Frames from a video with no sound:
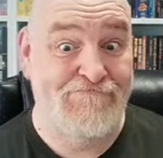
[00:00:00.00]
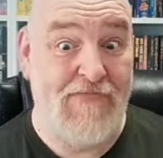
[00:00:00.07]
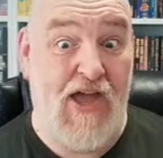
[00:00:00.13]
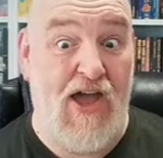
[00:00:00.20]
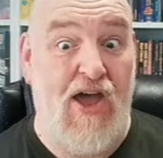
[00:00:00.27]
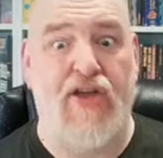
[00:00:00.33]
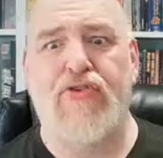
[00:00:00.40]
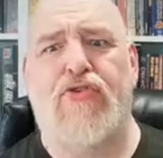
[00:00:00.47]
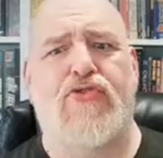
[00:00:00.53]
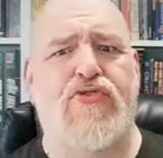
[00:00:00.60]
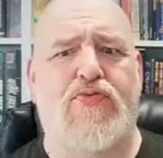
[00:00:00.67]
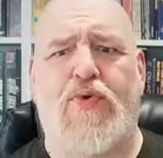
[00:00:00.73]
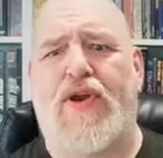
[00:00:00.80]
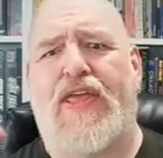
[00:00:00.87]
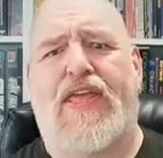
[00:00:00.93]

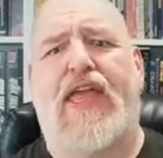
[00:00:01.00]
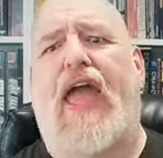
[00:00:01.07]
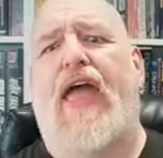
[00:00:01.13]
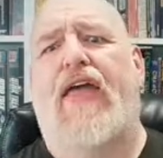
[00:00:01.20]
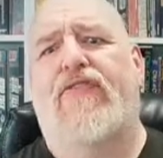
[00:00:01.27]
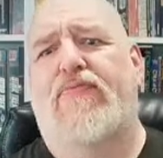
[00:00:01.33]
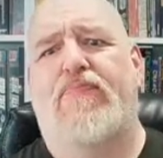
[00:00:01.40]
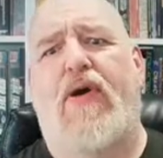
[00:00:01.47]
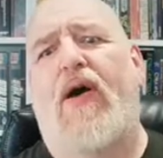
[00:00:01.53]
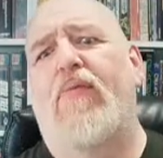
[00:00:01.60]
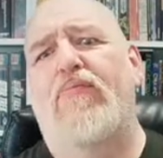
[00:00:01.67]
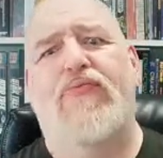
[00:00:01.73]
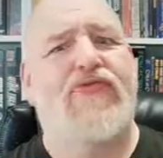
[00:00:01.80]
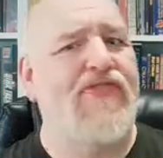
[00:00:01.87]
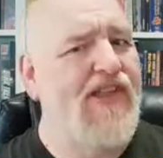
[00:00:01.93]
120 gas
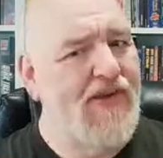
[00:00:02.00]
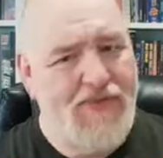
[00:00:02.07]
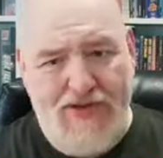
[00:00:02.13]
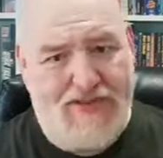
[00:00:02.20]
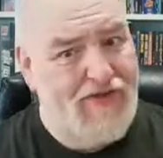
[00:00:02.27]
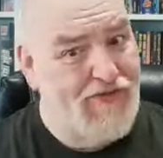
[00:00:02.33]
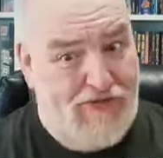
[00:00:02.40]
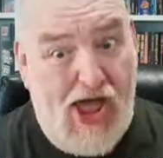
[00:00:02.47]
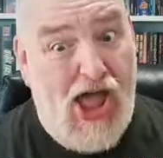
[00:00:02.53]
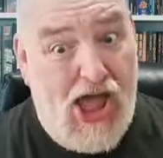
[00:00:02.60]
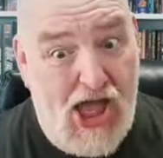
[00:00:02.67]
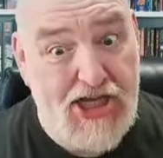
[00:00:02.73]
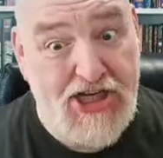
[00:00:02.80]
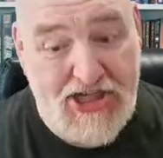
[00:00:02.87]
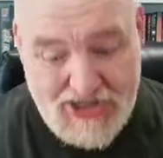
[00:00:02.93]
pumps. Like, what the fuck?